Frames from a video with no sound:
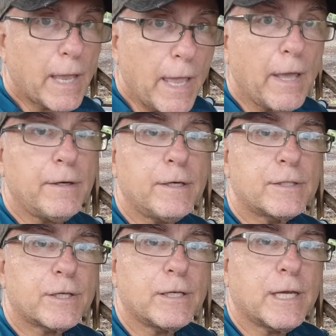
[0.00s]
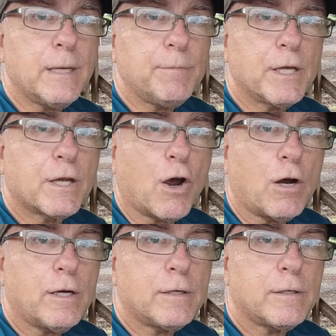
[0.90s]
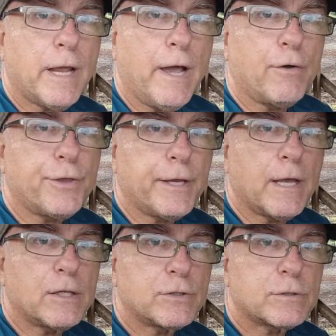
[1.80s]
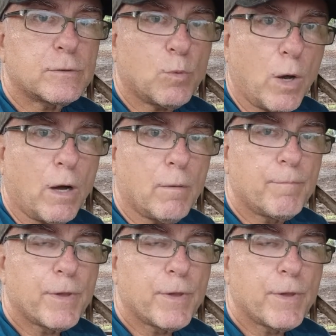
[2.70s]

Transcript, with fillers: And it's going to keep your garden healthy as well.